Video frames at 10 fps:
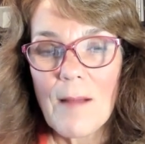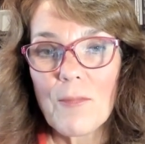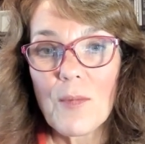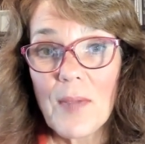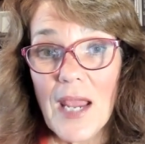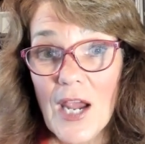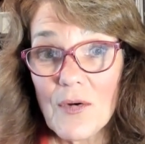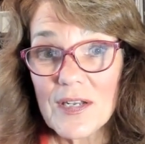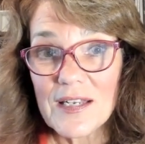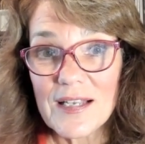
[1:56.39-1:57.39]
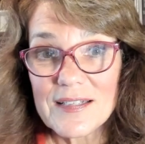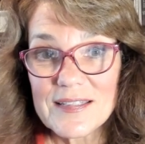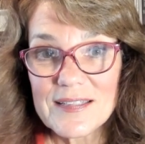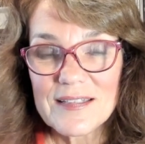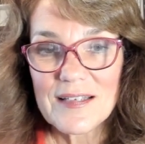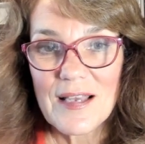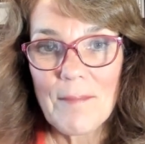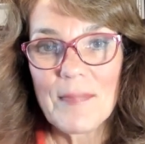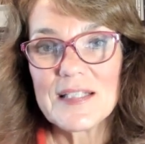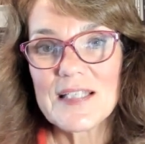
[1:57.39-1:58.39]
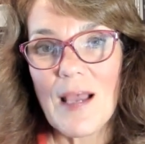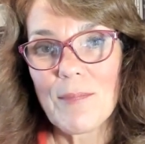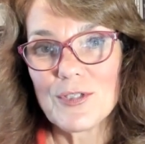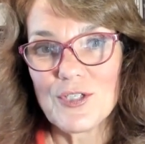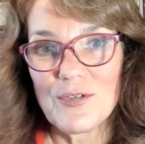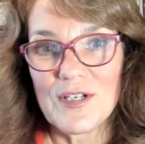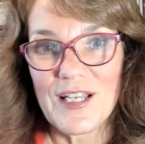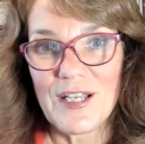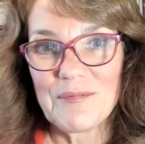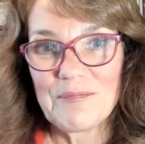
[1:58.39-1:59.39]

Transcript: preparedness meets opportunity.